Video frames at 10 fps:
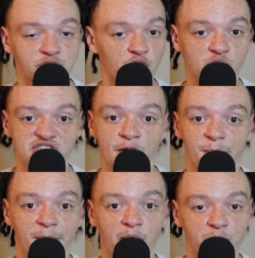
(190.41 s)
you know, just help
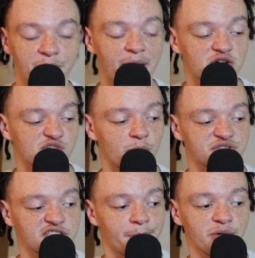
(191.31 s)
him out when it matters the
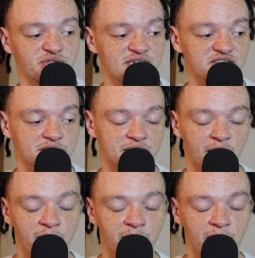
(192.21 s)
most in the postseason.